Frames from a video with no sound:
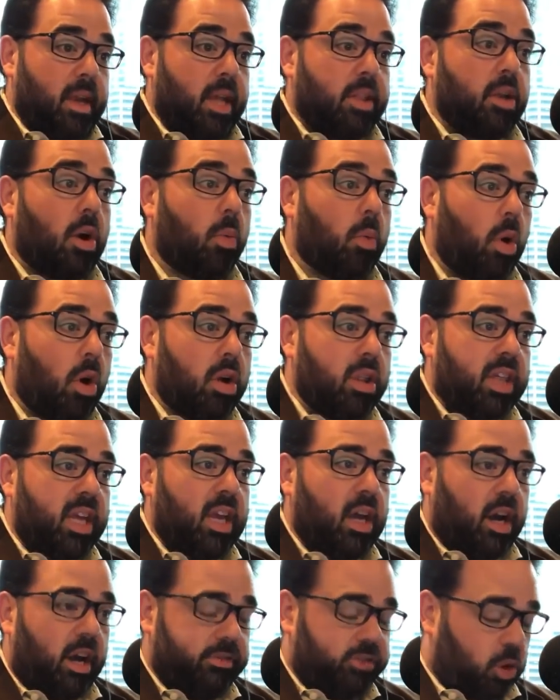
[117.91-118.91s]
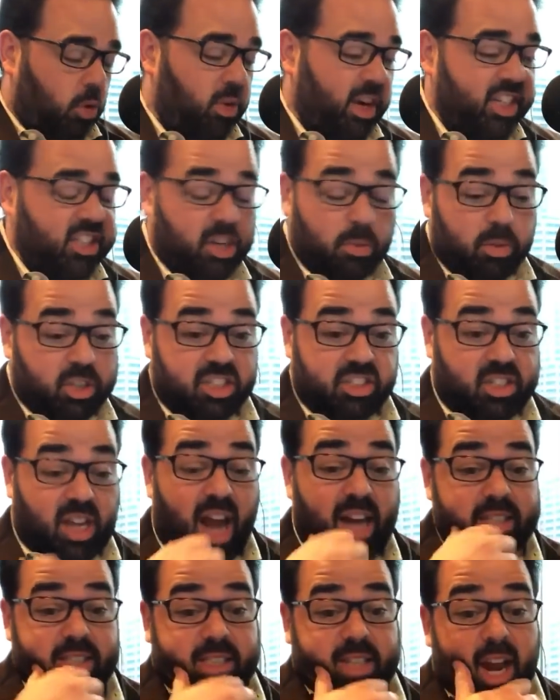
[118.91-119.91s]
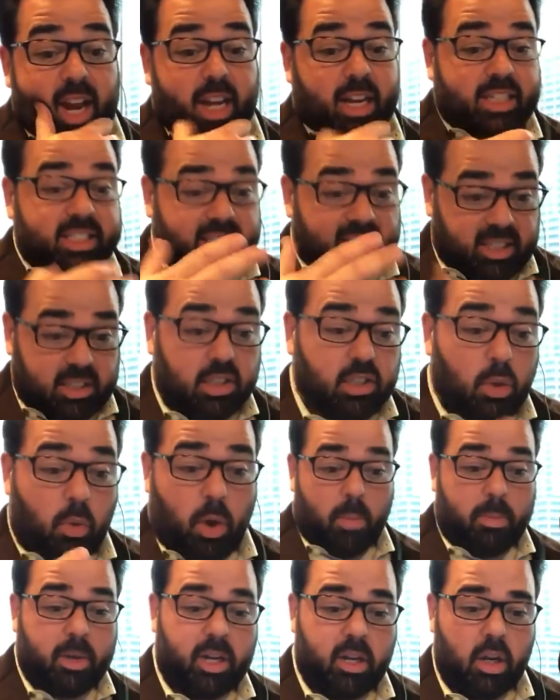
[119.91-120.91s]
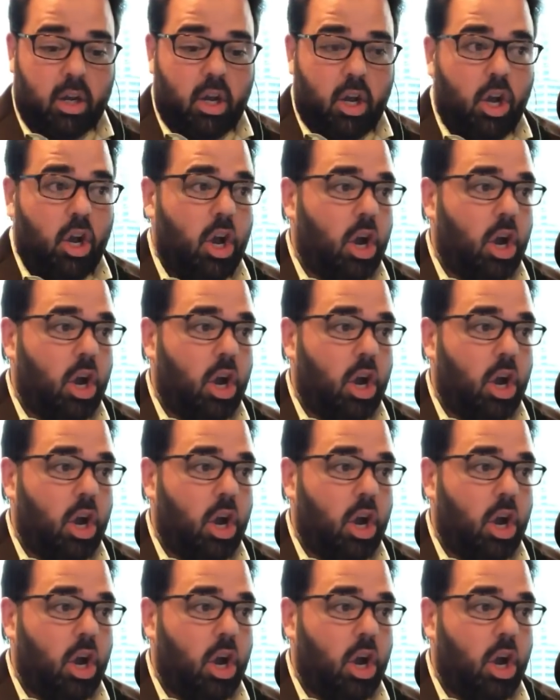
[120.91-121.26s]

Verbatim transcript: and they're worthy of derision, which is kind of stunning because this woman